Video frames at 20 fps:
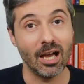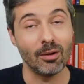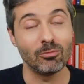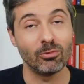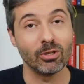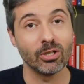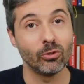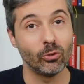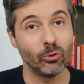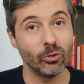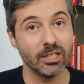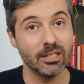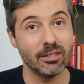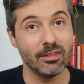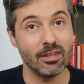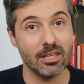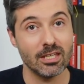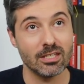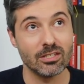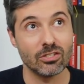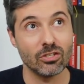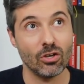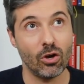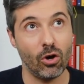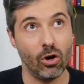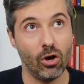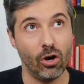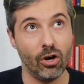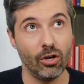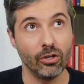I'm recording this
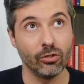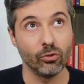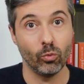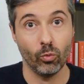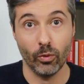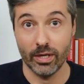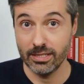on